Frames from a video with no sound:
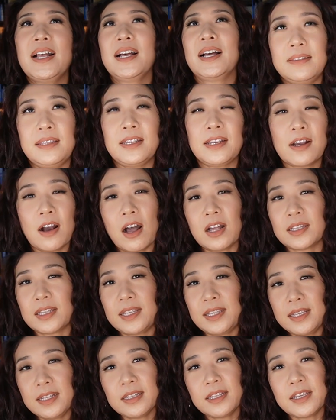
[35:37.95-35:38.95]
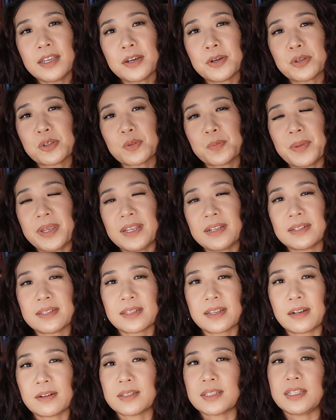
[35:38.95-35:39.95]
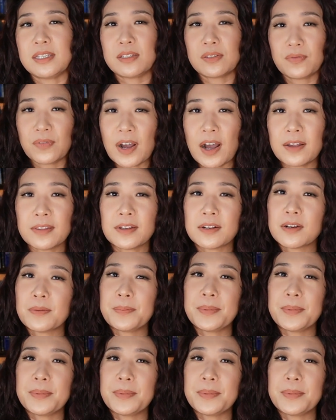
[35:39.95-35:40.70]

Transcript: the god Helios being Circe's father,